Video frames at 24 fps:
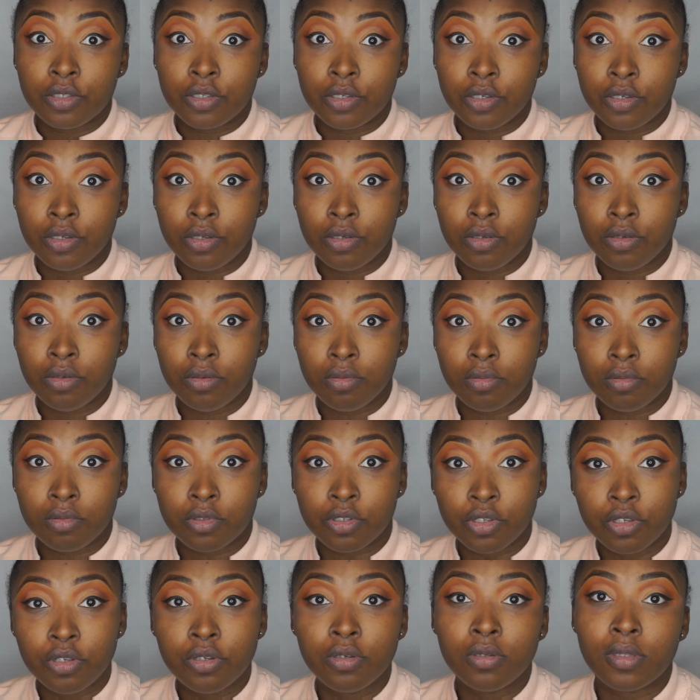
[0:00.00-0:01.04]
To
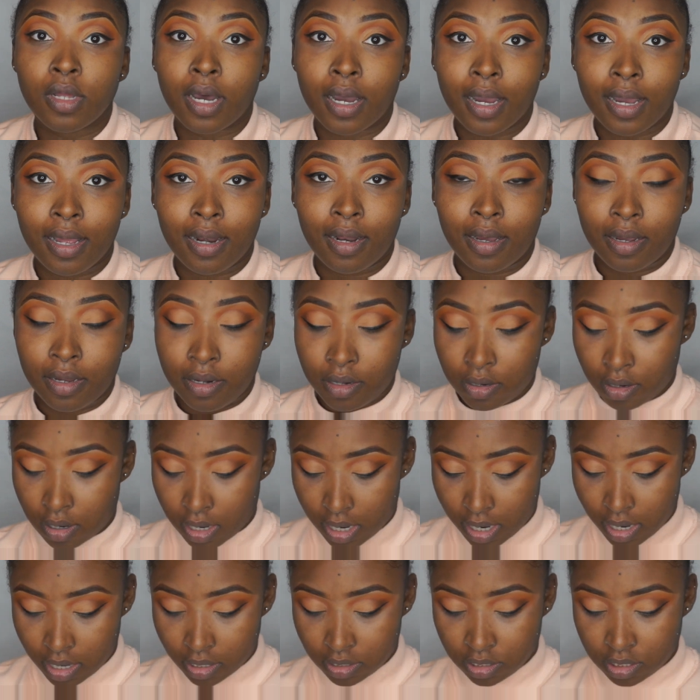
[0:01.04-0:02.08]
do the eyeliner,
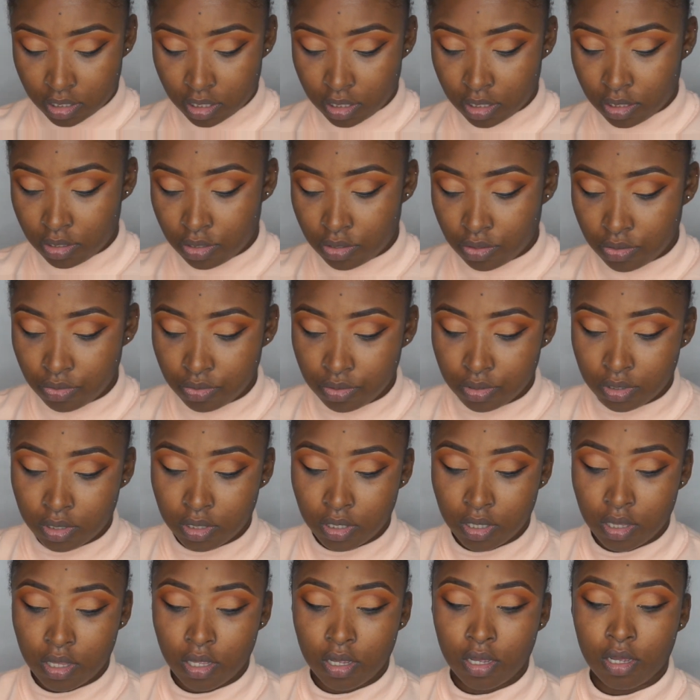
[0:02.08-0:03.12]
I actually used
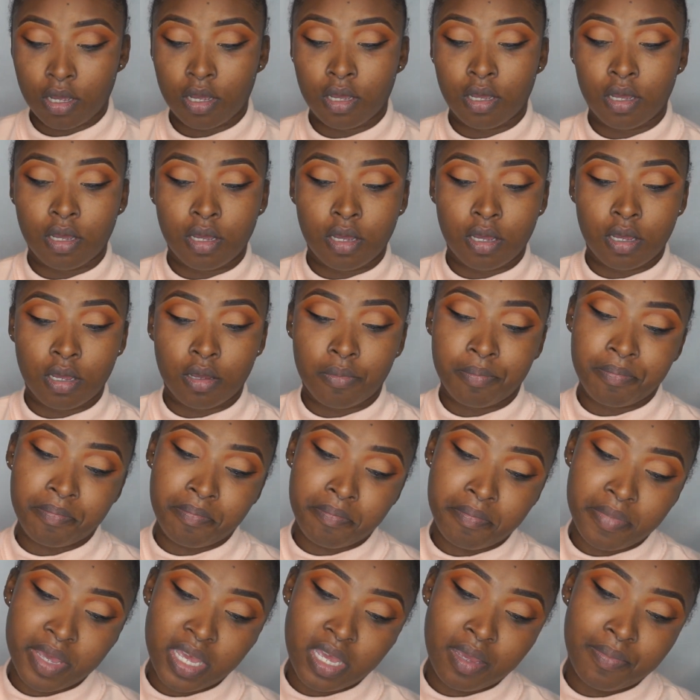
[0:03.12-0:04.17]
the
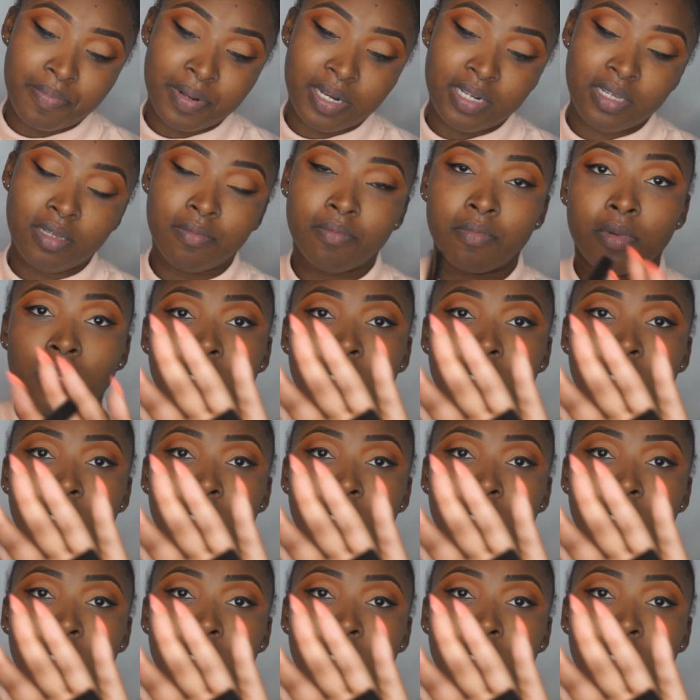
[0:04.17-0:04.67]
Maybelline